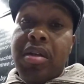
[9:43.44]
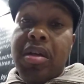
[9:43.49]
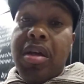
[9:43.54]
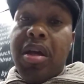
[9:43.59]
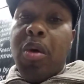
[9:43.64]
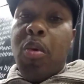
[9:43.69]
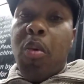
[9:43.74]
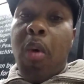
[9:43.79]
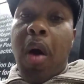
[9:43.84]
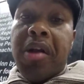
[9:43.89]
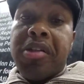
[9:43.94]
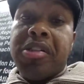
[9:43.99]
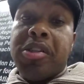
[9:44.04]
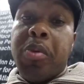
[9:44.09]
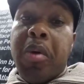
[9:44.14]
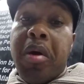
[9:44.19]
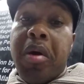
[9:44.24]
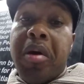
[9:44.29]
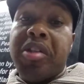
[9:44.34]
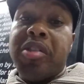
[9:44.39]
and watch as
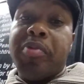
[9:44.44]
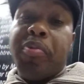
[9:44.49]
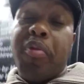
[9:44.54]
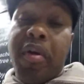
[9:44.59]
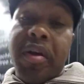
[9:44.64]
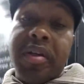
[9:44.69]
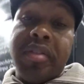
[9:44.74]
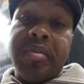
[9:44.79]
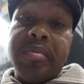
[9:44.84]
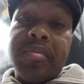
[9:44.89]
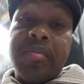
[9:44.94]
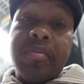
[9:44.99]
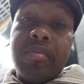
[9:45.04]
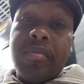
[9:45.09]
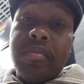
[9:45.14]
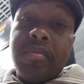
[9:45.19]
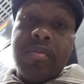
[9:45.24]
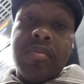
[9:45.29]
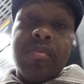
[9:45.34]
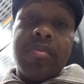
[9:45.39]
well as pray.
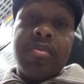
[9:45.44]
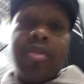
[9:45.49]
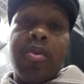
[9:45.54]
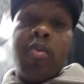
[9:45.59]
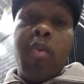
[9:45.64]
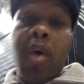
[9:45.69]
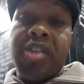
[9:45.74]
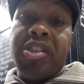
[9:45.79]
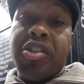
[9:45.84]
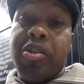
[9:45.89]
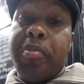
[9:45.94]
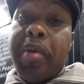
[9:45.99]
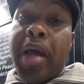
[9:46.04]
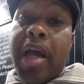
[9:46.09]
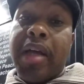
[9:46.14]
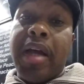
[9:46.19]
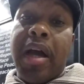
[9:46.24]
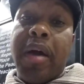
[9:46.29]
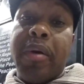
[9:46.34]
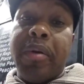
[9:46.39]
Watch your
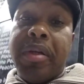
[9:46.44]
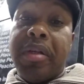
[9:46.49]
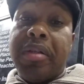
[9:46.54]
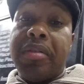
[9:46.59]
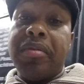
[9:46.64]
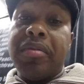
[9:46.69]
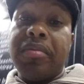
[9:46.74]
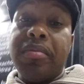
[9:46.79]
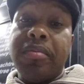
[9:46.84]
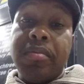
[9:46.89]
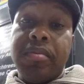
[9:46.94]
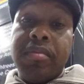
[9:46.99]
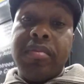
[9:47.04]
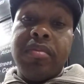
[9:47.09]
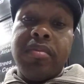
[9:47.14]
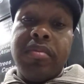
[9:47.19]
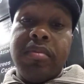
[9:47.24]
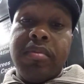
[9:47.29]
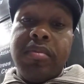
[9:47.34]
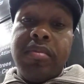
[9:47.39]
back out here.
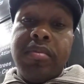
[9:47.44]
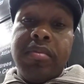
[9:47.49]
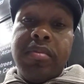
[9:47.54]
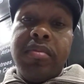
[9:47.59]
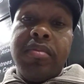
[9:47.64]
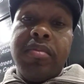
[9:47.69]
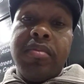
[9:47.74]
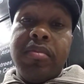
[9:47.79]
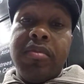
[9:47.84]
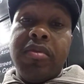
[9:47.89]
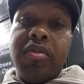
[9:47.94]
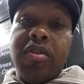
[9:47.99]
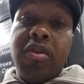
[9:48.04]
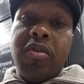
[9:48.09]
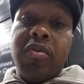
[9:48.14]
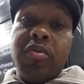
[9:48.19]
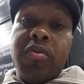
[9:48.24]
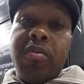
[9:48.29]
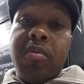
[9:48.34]
You know,